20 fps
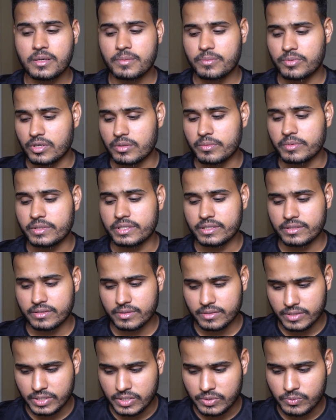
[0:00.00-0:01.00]
Probably
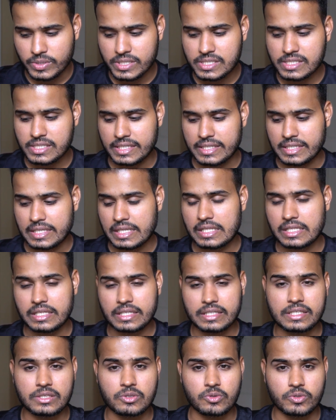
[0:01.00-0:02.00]
invest
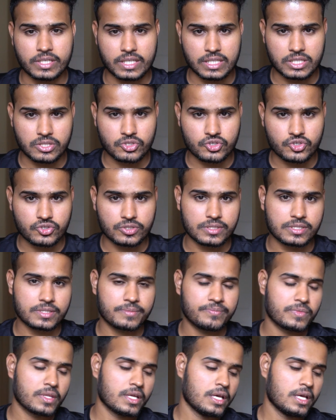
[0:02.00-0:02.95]
in a good health insurance.